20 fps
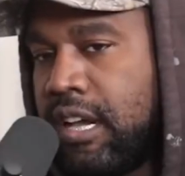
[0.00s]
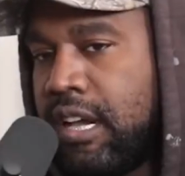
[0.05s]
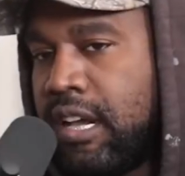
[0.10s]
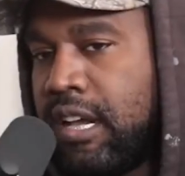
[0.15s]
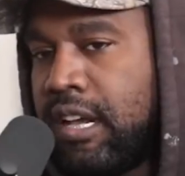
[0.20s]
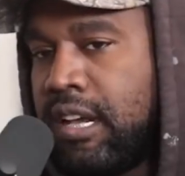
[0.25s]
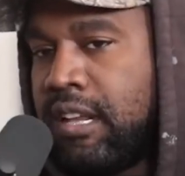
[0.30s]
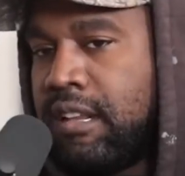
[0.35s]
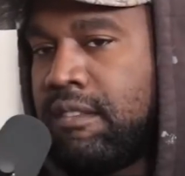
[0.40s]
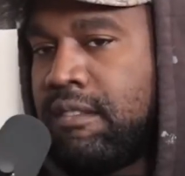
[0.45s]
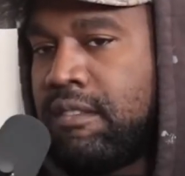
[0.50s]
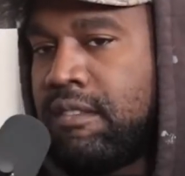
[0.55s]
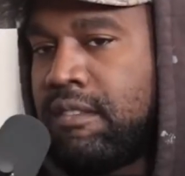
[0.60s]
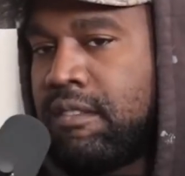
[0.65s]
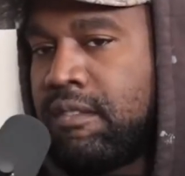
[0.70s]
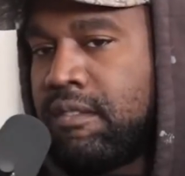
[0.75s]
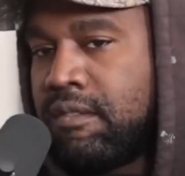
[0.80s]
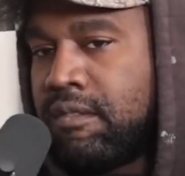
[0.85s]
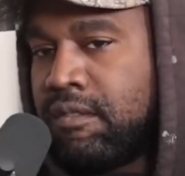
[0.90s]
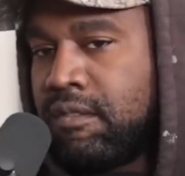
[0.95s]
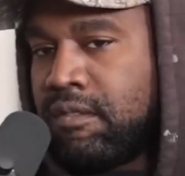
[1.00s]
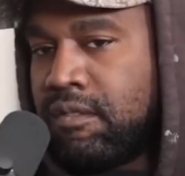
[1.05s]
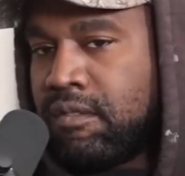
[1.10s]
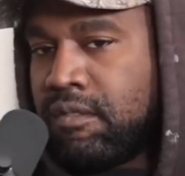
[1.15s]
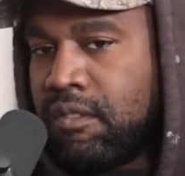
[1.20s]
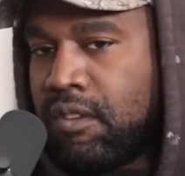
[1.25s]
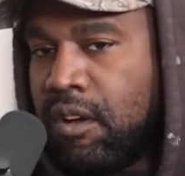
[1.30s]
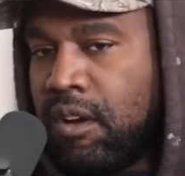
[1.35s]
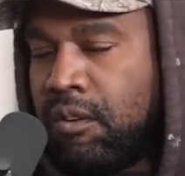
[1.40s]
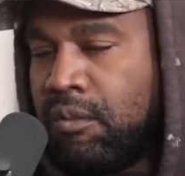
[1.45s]
and
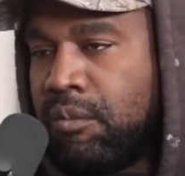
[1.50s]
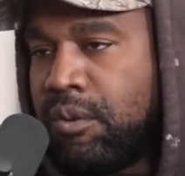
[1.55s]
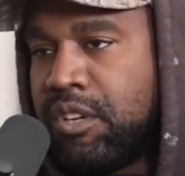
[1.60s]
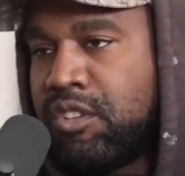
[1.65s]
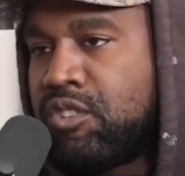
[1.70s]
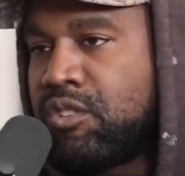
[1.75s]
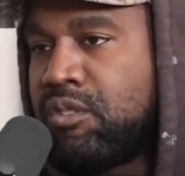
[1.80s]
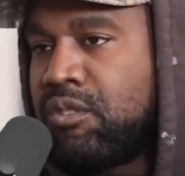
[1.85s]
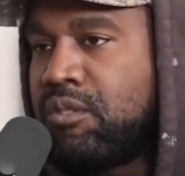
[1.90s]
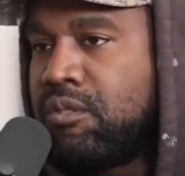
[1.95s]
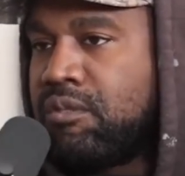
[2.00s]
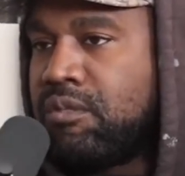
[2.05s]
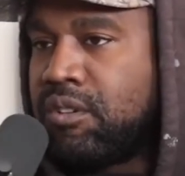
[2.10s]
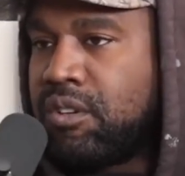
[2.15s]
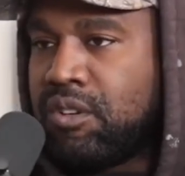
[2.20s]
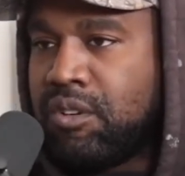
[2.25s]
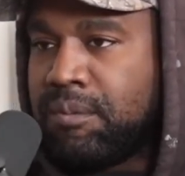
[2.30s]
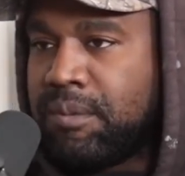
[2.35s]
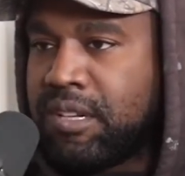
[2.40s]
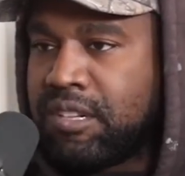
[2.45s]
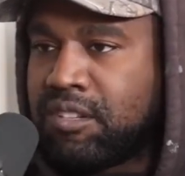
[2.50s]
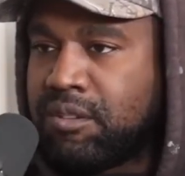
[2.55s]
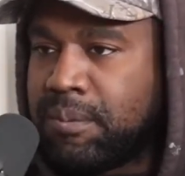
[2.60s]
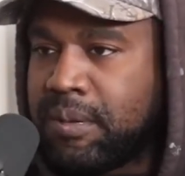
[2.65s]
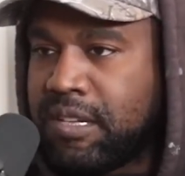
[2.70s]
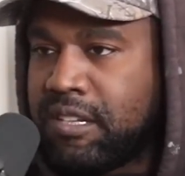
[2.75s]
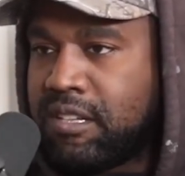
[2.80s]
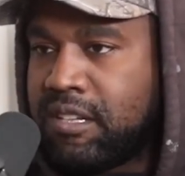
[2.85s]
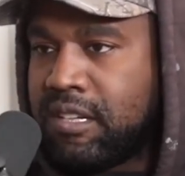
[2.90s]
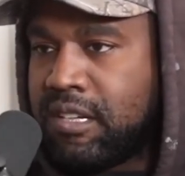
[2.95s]
original human
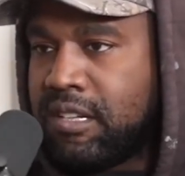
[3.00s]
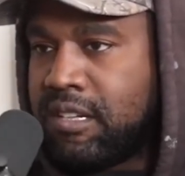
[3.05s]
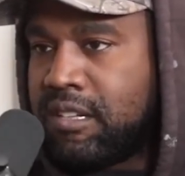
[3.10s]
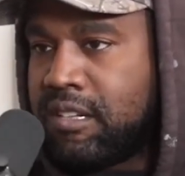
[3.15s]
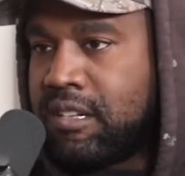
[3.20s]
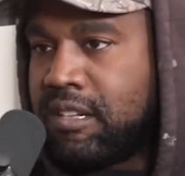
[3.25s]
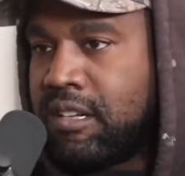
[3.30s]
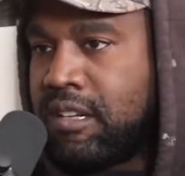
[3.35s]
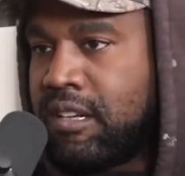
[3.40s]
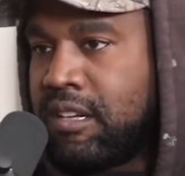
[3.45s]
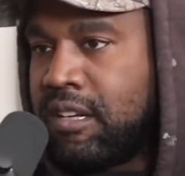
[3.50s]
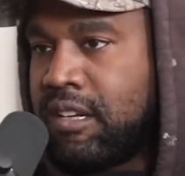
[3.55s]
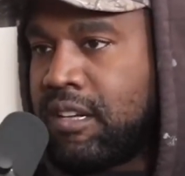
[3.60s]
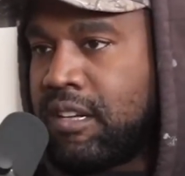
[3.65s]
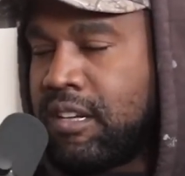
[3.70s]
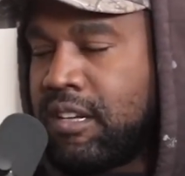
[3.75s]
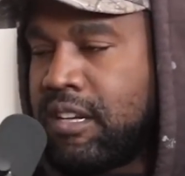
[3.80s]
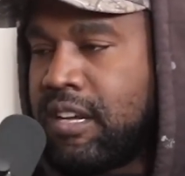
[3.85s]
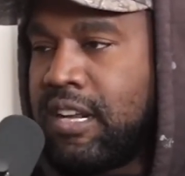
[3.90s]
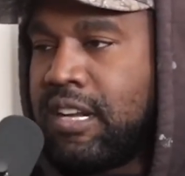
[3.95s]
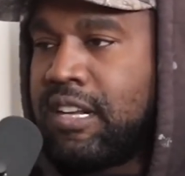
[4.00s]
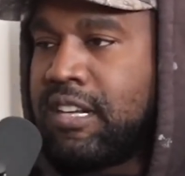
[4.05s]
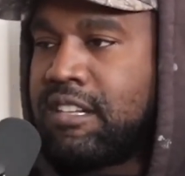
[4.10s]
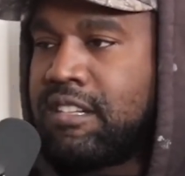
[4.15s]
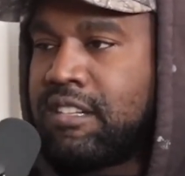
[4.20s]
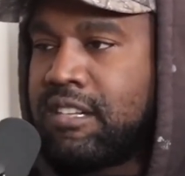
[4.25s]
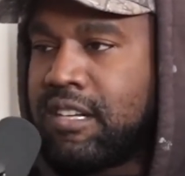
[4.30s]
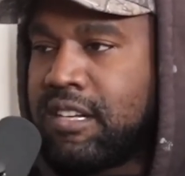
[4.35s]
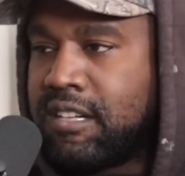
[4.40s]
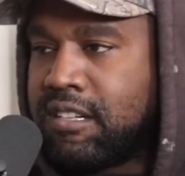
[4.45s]
species can
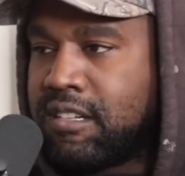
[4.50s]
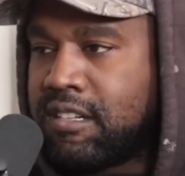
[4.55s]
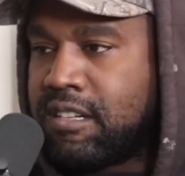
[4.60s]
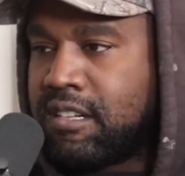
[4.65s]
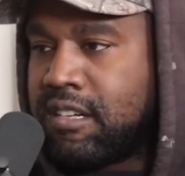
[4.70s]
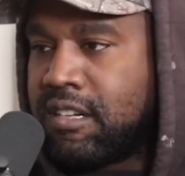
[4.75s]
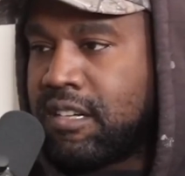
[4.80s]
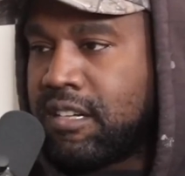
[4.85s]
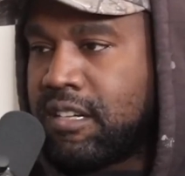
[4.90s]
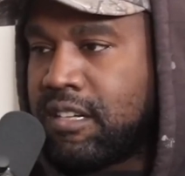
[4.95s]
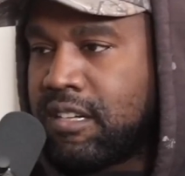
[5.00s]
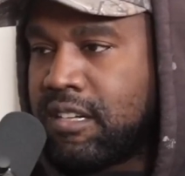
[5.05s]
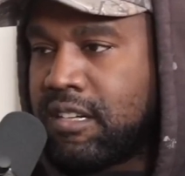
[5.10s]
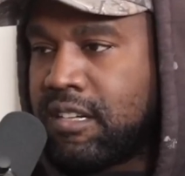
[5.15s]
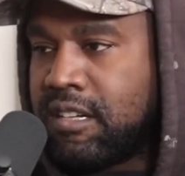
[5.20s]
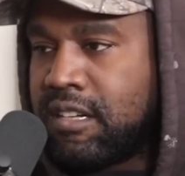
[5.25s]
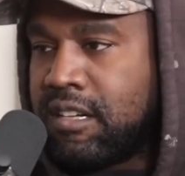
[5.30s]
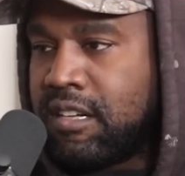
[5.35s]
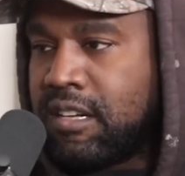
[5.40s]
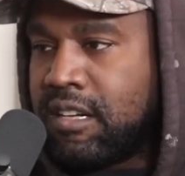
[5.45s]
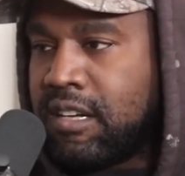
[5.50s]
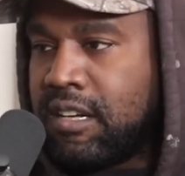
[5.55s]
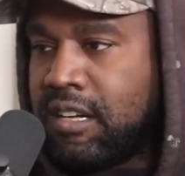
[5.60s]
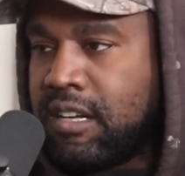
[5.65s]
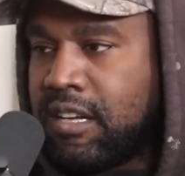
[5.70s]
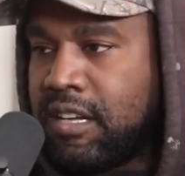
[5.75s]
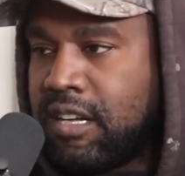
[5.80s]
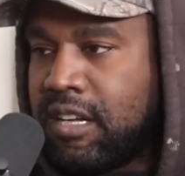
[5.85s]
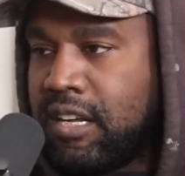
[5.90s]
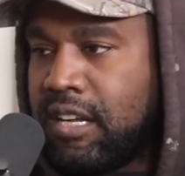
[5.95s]
exist
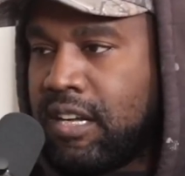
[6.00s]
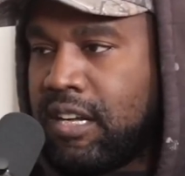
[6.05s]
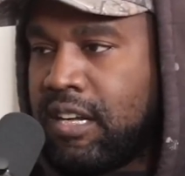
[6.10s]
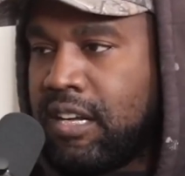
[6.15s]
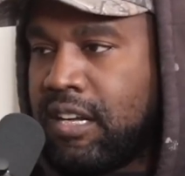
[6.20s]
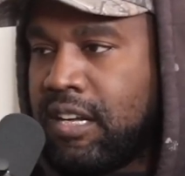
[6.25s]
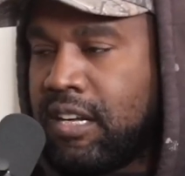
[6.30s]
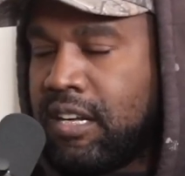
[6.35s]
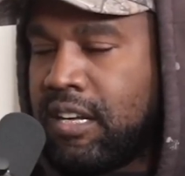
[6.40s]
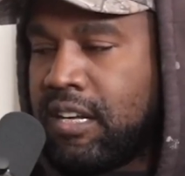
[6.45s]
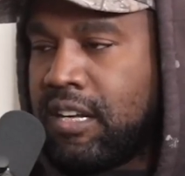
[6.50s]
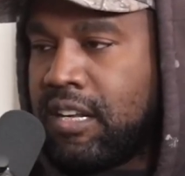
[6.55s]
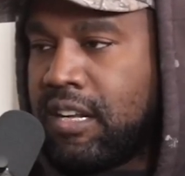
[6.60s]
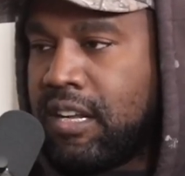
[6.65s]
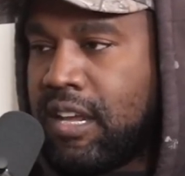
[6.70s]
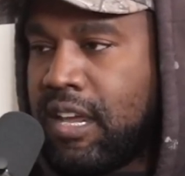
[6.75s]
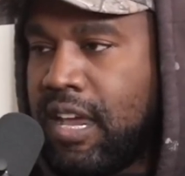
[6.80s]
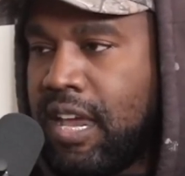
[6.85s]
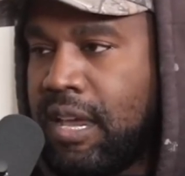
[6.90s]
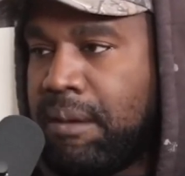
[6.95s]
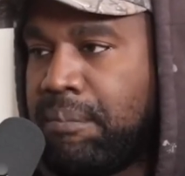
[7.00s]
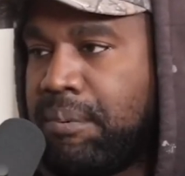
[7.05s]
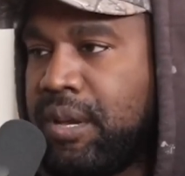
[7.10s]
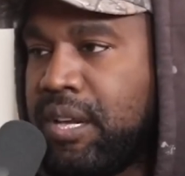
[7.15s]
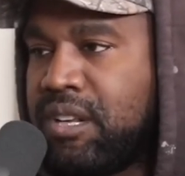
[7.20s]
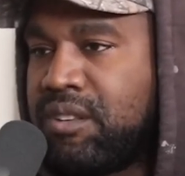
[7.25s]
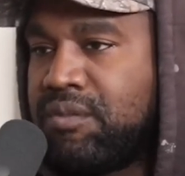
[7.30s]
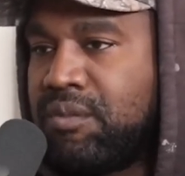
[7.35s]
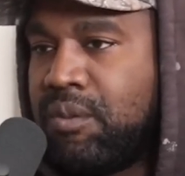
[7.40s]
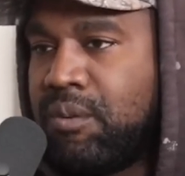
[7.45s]
in a
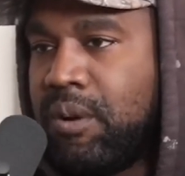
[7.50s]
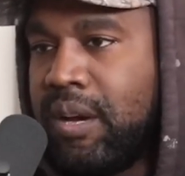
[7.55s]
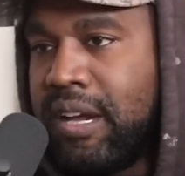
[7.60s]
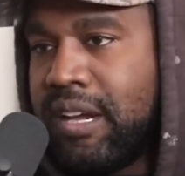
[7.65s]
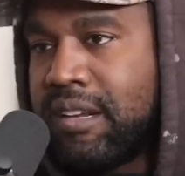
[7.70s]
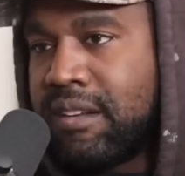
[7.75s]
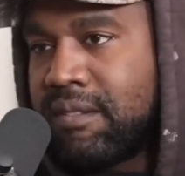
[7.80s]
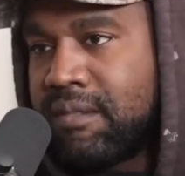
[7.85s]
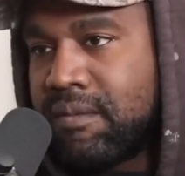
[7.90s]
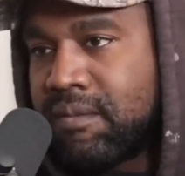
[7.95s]
peaceful way